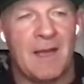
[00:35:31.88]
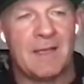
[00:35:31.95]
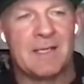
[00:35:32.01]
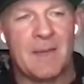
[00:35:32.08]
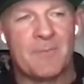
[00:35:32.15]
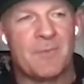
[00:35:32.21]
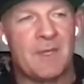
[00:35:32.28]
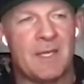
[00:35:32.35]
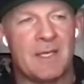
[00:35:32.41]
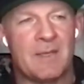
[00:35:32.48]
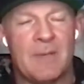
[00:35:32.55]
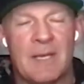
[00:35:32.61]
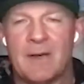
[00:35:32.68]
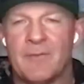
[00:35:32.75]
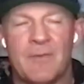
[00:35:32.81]
I kept
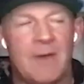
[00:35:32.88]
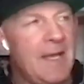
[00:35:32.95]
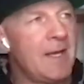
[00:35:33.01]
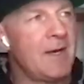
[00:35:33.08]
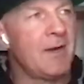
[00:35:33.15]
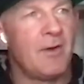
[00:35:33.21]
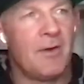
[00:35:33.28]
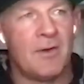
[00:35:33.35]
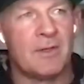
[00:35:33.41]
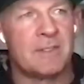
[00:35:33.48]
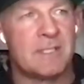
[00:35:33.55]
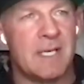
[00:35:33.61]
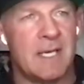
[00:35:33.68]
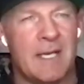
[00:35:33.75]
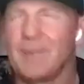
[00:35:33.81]
thinking, man, if I had a heart
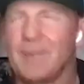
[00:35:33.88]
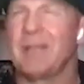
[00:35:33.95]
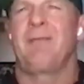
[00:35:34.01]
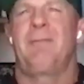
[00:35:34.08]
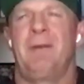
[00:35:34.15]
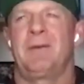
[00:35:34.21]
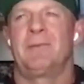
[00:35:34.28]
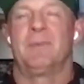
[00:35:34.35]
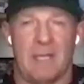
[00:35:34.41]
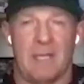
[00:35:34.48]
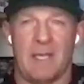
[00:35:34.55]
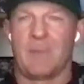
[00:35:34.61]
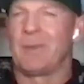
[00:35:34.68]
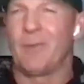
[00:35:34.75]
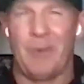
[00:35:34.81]
attack, I'm like,
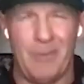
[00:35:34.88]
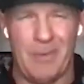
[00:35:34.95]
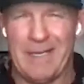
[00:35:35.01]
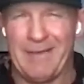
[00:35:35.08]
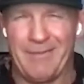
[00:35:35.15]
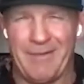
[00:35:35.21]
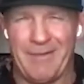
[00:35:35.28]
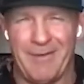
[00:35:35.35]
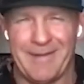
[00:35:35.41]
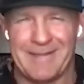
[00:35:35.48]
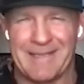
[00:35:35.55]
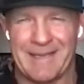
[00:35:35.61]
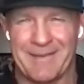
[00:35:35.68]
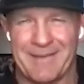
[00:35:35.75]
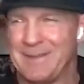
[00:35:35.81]
again, I'm like, why would I have a heart
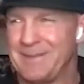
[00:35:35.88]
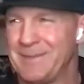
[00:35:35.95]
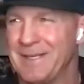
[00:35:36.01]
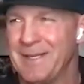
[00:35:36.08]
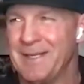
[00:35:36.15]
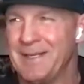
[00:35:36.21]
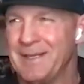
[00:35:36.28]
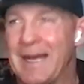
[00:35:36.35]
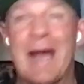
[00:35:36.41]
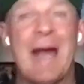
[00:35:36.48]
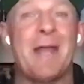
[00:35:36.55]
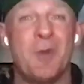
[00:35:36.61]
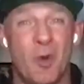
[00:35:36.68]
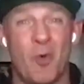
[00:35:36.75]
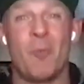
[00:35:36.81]
attack? I mean,
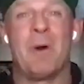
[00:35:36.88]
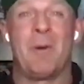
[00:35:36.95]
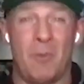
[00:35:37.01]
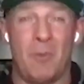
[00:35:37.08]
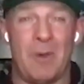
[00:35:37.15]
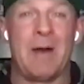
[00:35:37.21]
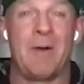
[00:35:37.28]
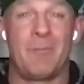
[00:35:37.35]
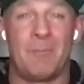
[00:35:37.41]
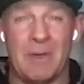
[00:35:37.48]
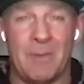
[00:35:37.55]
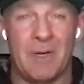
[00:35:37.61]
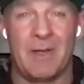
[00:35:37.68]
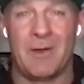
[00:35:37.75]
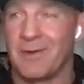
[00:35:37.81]
I know how
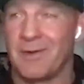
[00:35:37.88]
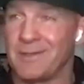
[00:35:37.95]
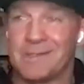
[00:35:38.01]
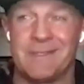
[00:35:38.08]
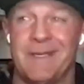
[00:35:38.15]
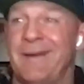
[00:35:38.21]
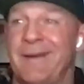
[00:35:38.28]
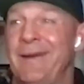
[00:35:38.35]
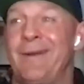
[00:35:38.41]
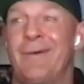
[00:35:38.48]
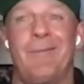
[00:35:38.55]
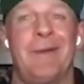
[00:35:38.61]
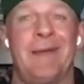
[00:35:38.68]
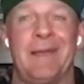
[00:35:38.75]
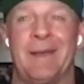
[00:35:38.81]
my heart is. There ain't
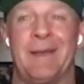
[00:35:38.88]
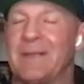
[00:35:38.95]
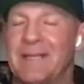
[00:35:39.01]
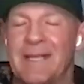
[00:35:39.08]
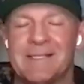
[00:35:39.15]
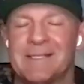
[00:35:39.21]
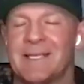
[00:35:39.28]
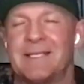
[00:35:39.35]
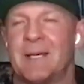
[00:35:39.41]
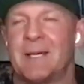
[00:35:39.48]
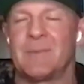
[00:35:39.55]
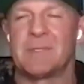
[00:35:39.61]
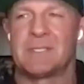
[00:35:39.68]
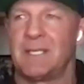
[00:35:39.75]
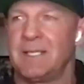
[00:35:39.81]
no way. I'm like, that's the
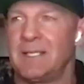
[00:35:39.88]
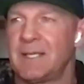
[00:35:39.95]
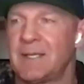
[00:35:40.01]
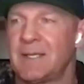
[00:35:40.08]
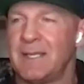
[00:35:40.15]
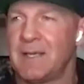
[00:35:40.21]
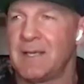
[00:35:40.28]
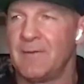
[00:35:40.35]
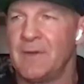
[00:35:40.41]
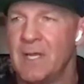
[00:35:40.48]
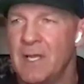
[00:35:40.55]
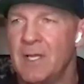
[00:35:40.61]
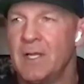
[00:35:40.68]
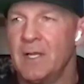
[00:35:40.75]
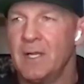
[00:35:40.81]
dumbest thing to think of.